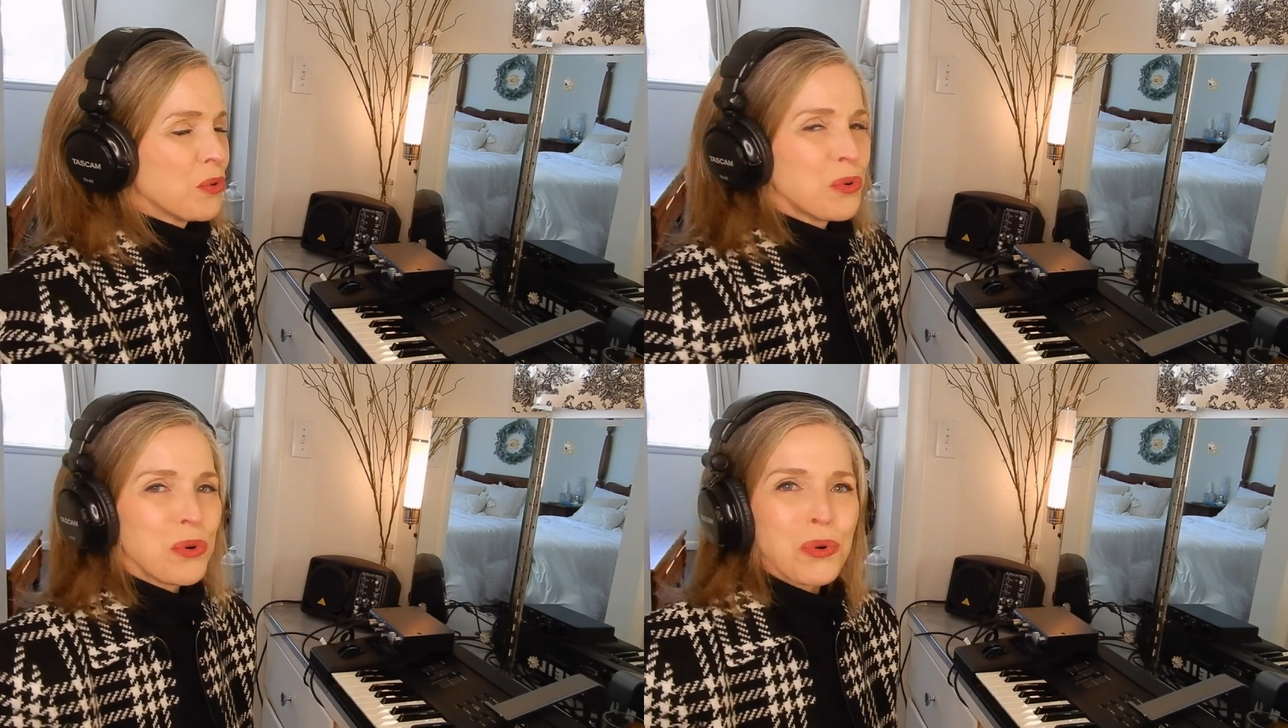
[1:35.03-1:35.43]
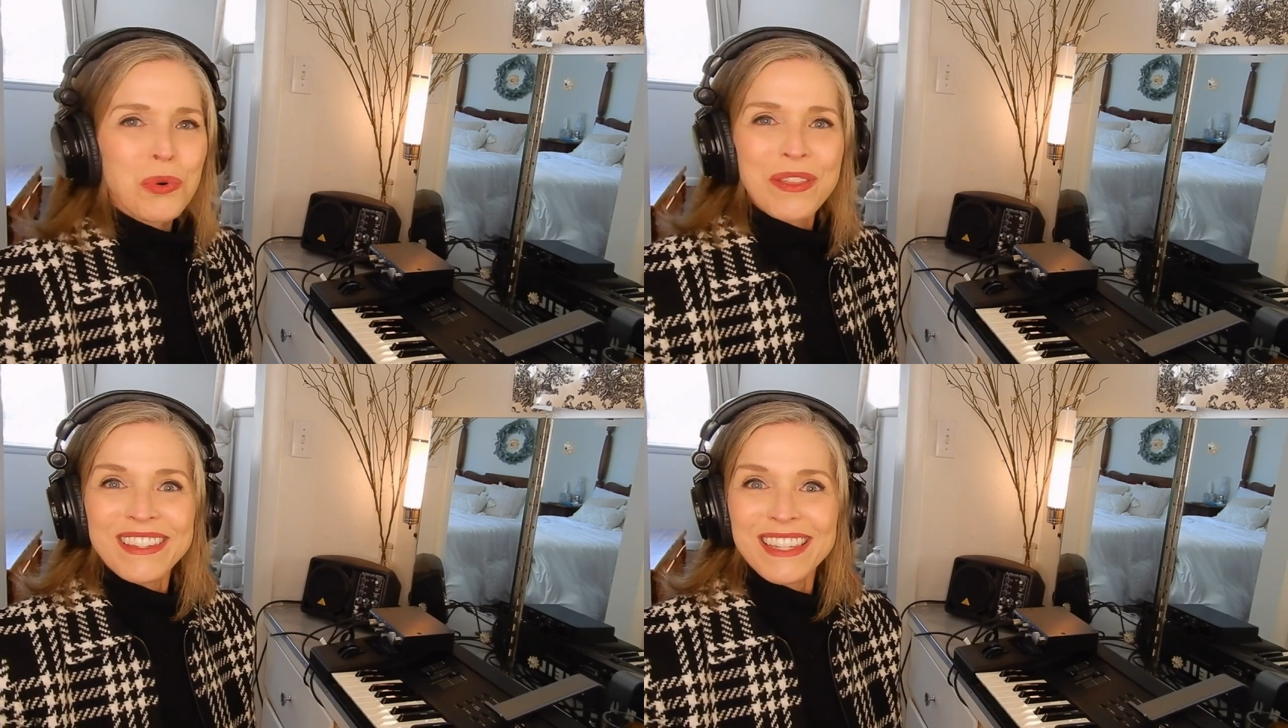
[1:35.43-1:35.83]

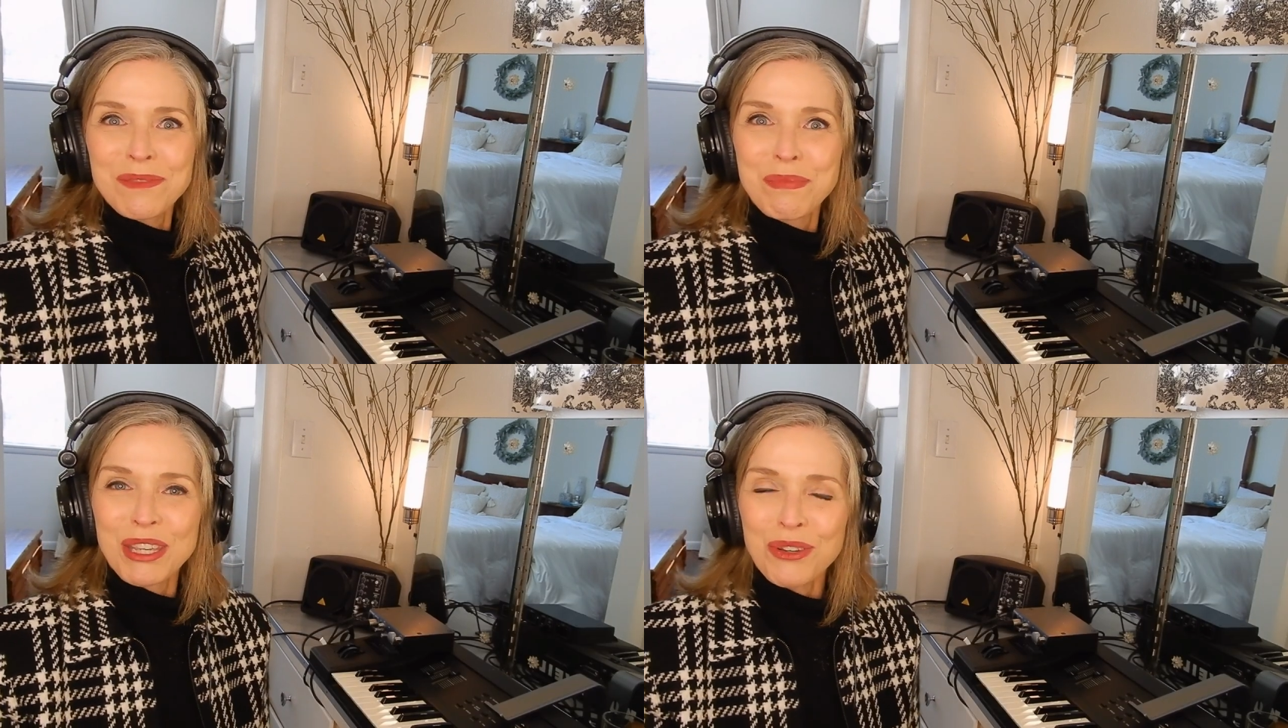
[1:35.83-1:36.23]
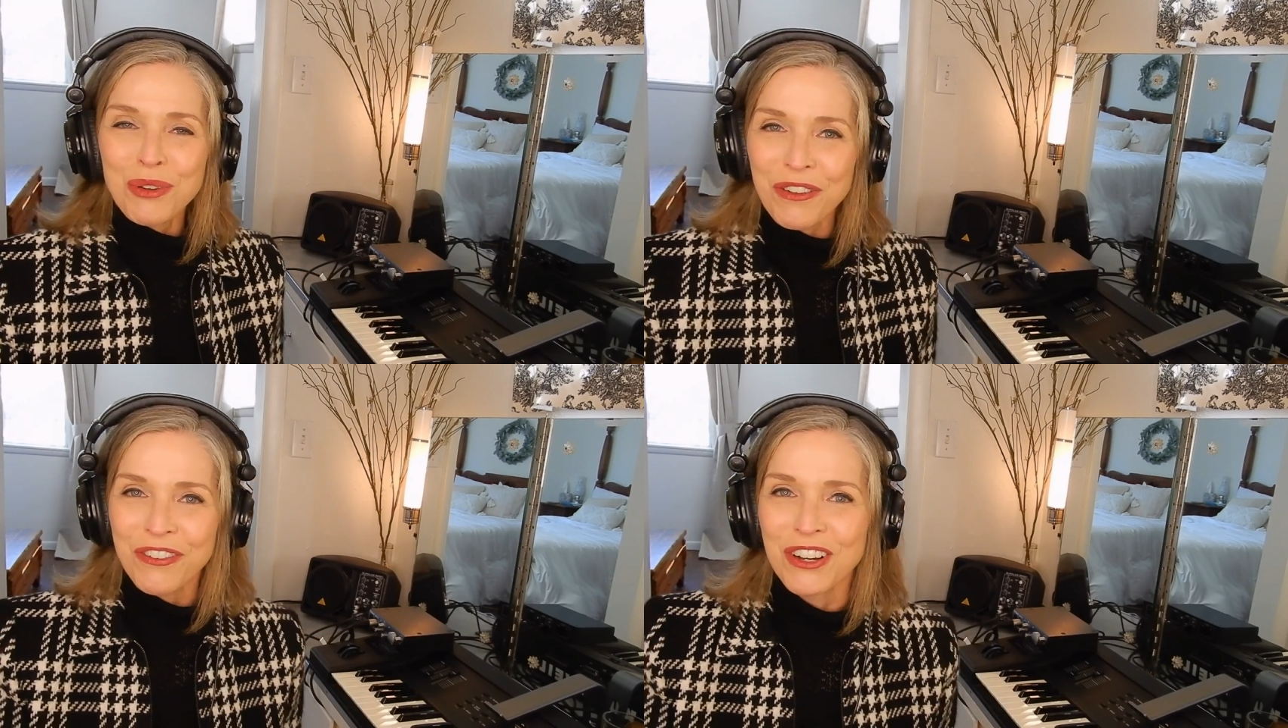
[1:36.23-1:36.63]
Ooh, this is
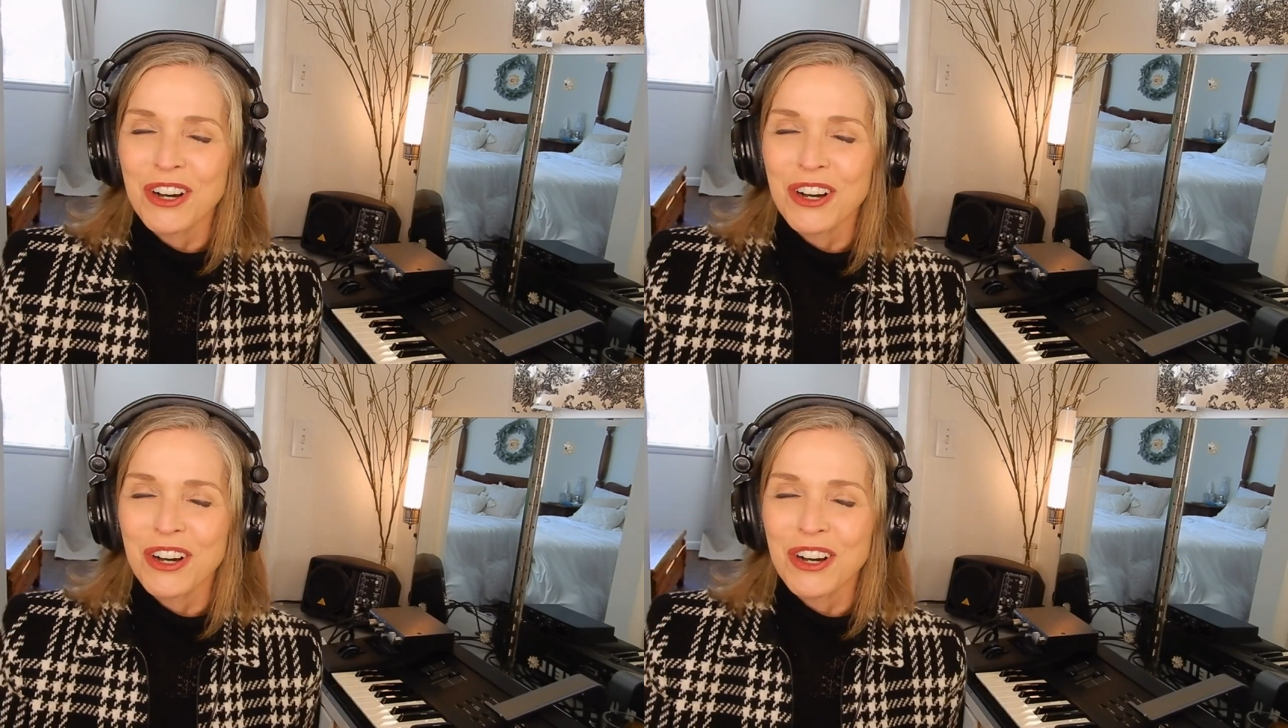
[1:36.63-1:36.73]
beautiful.